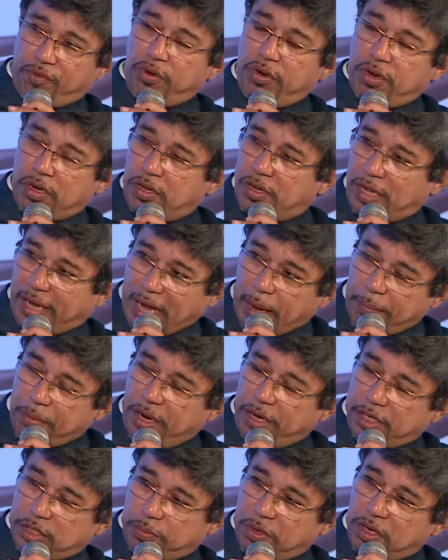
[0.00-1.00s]
to incur, the
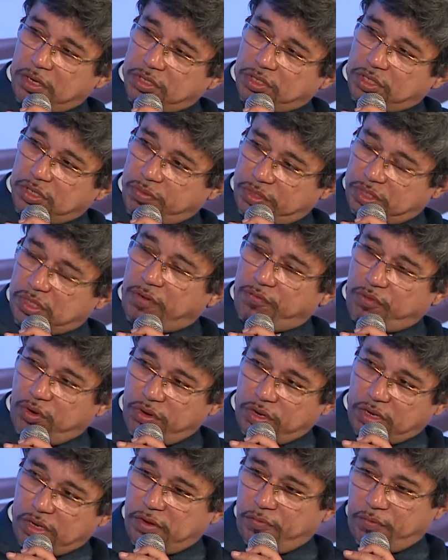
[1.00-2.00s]
capital expenditure which they have to
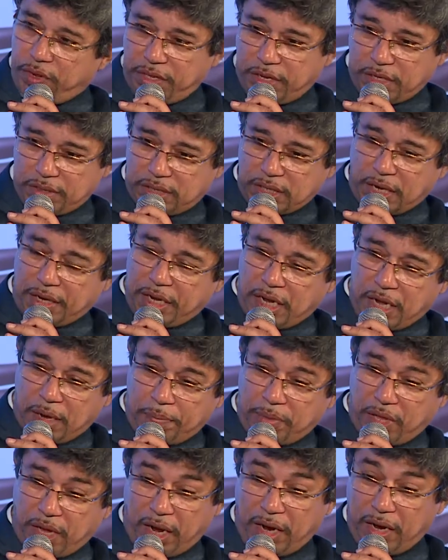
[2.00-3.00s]
incur when they're setting
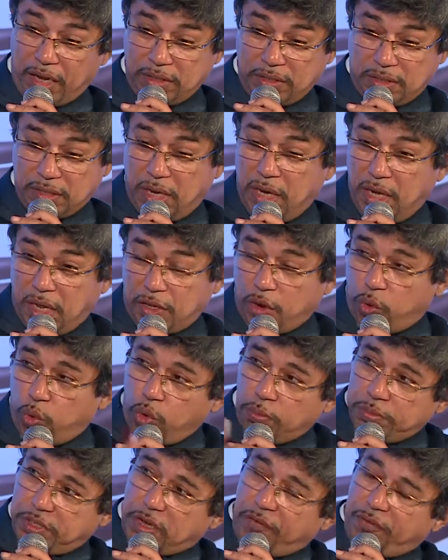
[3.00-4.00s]
up the head-ends. The
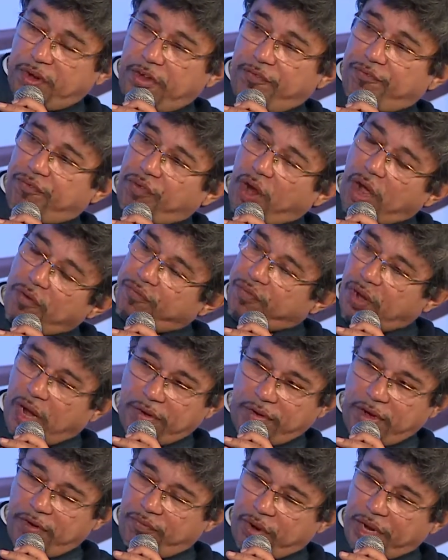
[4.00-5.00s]
homes are very
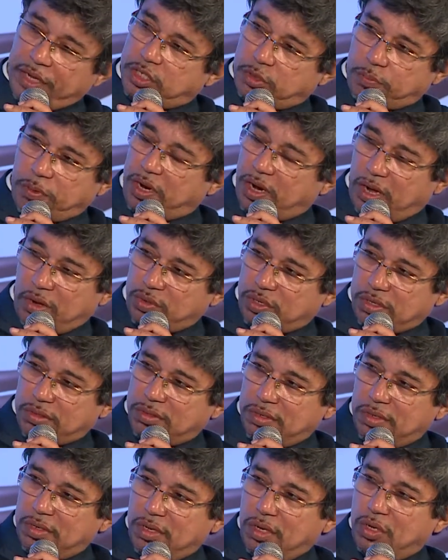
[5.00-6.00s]
far and widespread out.
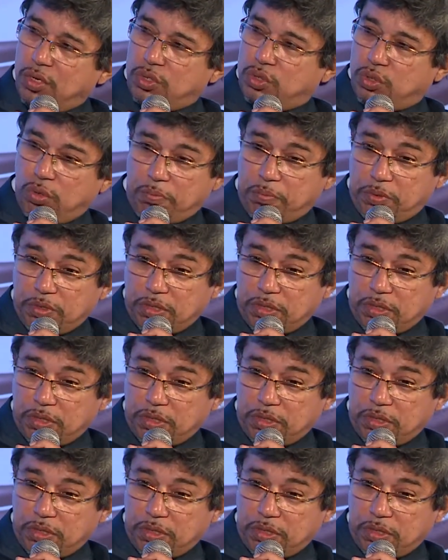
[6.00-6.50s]
So